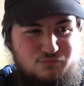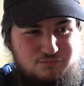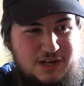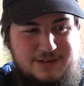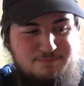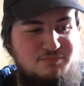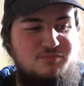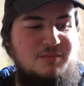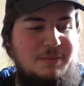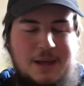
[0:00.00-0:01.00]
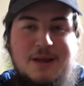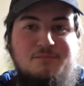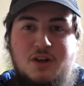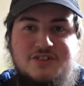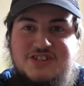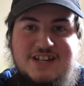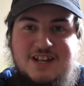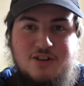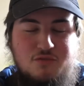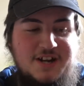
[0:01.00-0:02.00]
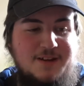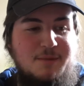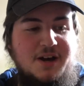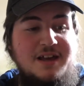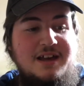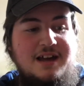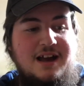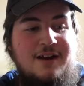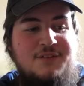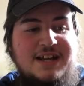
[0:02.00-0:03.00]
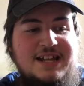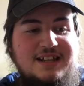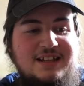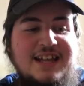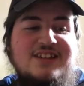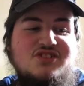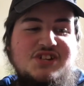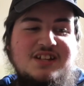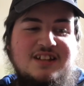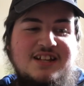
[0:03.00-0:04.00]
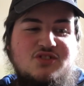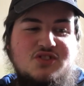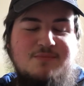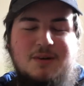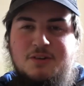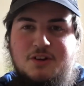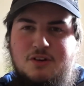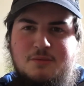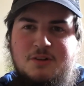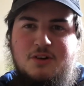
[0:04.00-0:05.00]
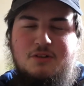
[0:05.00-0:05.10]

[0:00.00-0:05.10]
I am not saying that right, am I? I've had lychee. I'm gonna call it